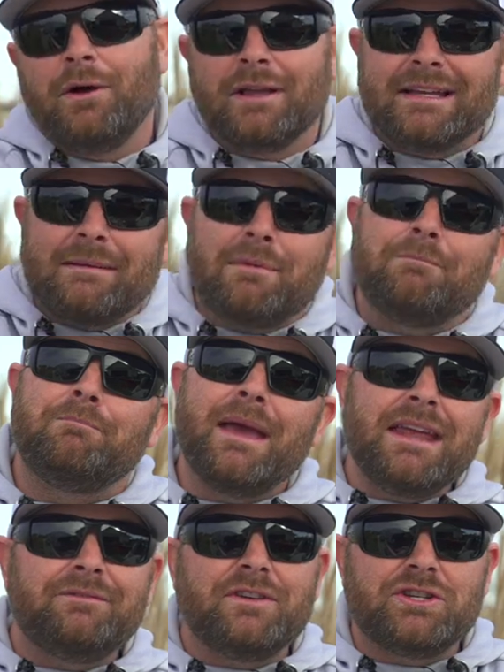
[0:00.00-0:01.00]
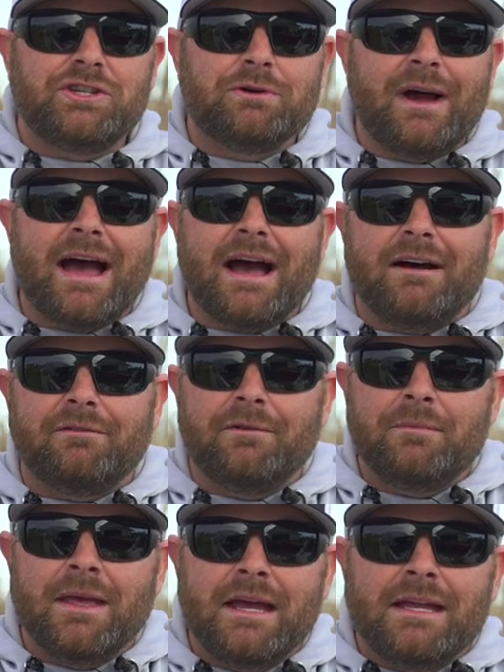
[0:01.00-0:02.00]
type of bait fish you have,
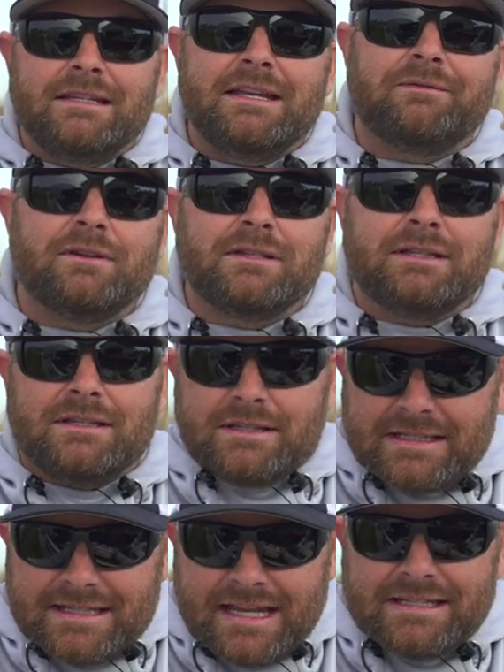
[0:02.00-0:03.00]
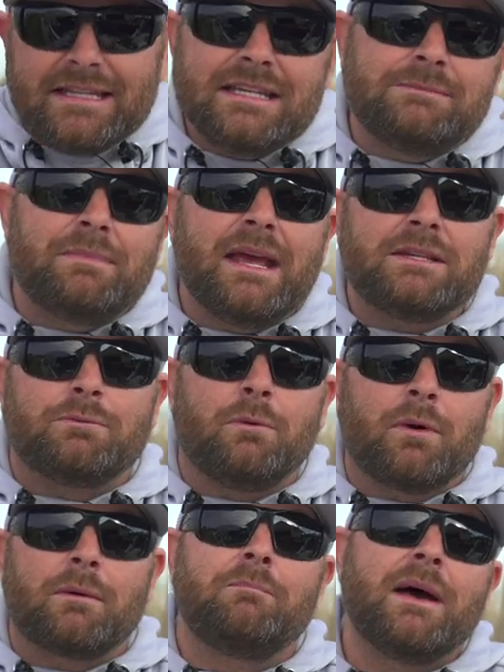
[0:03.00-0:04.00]
different sets of these baits will
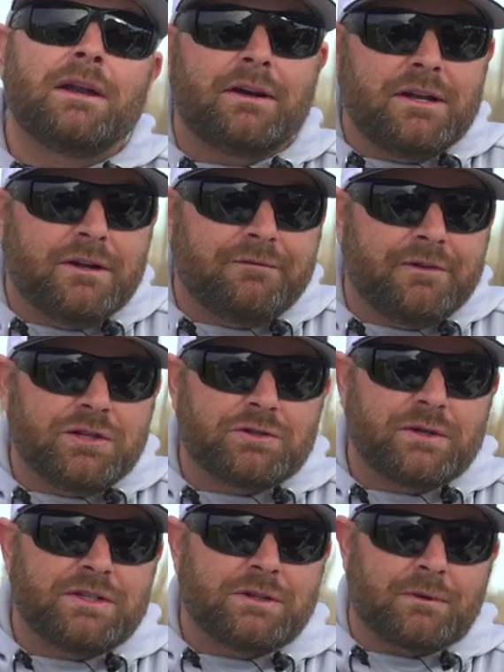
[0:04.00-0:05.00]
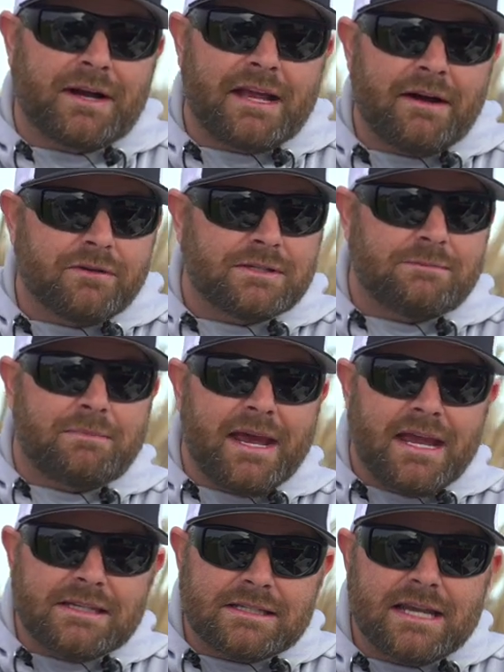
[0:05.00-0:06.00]
work better in your fishery. So we're gonna cover some
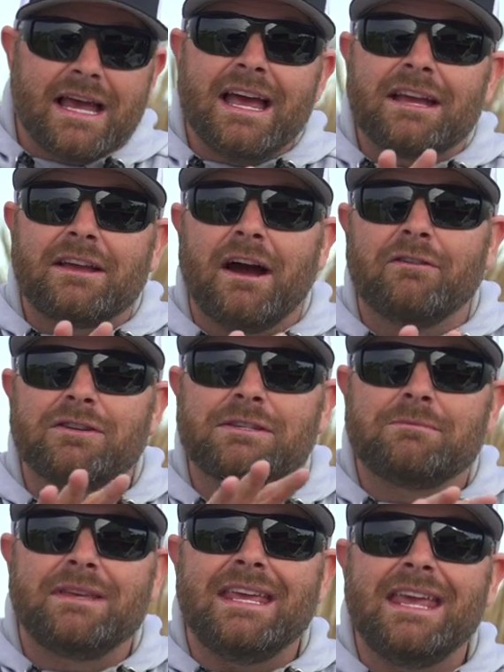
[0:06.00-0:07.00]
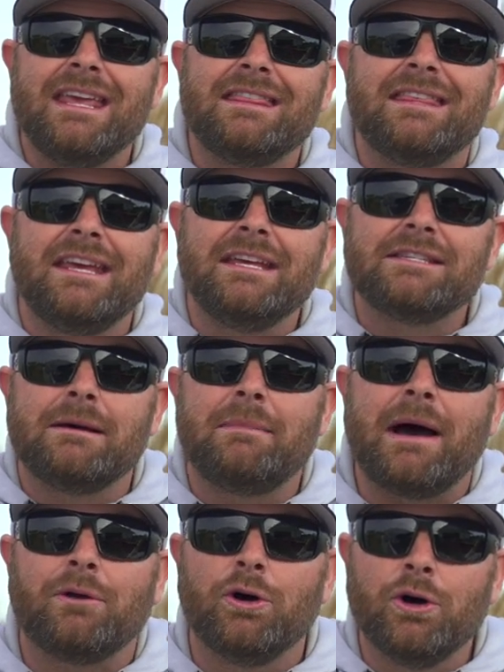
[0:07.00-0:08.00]
baits, cover some key things
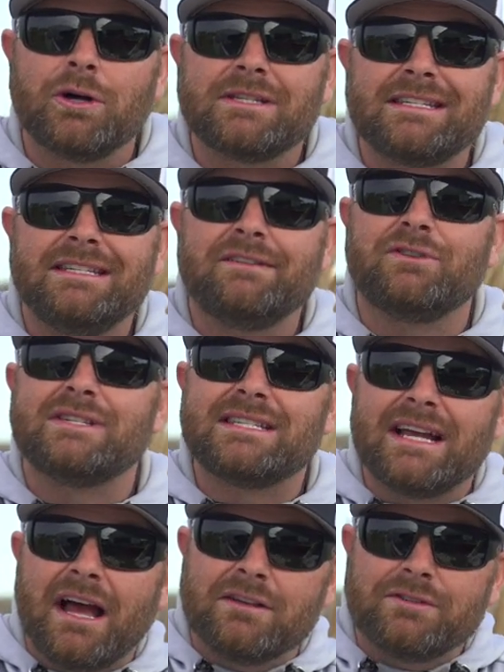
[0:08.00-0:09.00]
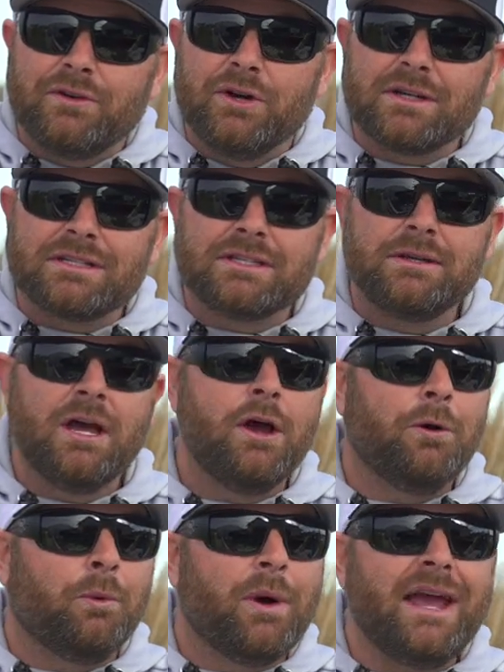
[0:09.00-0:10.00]
about hooks, different styles of hooks,
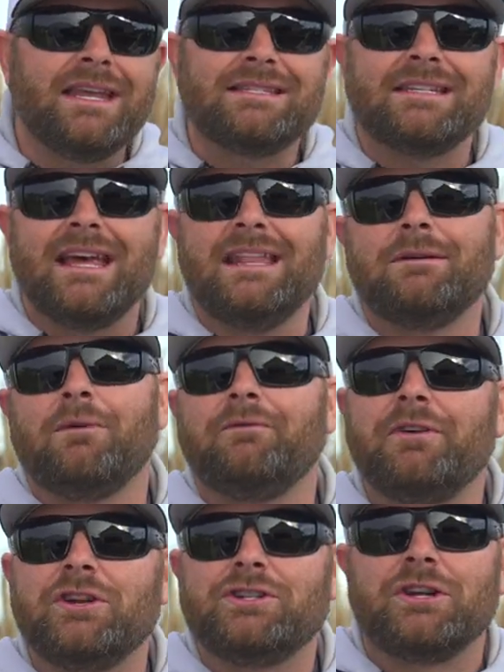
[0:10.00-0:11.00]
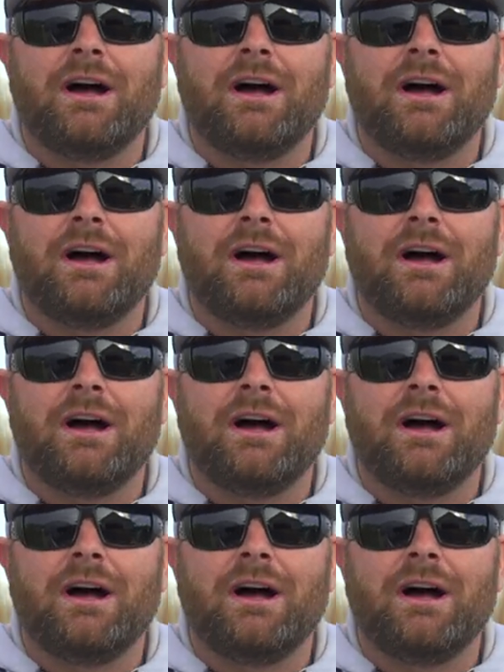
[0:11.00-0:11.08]
weights, and then we'll finish it